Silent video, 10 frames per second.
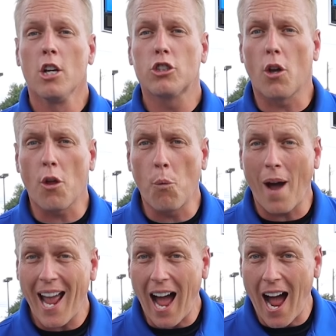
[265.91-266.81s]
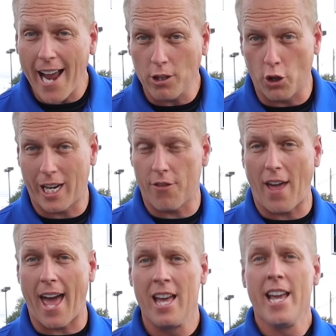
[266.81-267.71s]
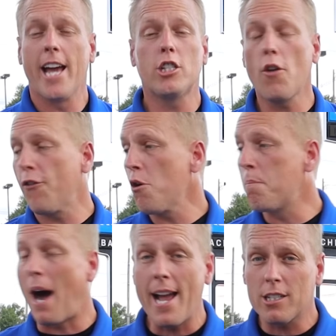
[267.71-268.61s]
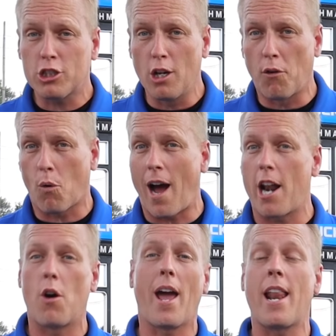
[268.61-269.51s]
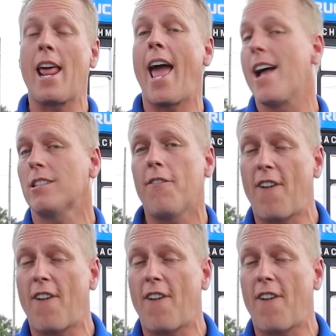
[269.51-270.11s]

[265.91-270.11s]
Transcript: So the way I look at that is if you buy a Silverado and it has the